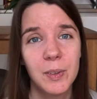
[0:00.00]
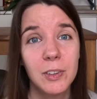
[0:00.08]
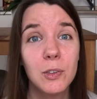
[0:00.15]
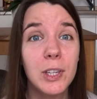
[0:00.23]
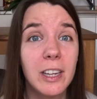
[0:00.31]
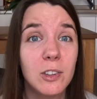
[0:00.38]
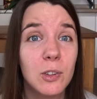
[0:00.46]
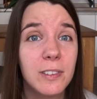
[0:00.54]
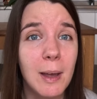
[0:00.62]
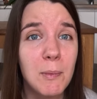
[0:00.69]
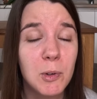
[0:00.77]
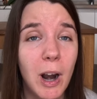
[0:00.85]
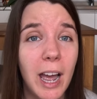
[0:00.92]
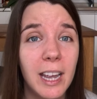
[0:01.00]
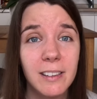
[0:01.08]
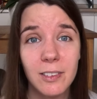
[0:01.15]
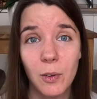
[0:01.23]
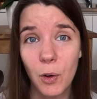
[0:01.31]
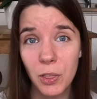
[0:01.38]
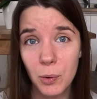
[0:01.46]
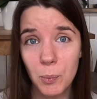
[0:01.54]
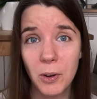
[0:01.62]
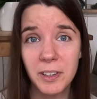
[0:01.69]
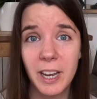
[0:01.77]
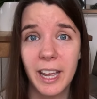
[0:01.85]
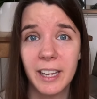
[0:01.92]
So yeah, to summarize, on the
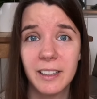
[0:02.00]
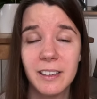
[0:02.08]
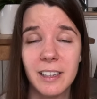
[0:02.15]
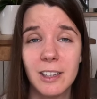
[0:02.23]
one hand,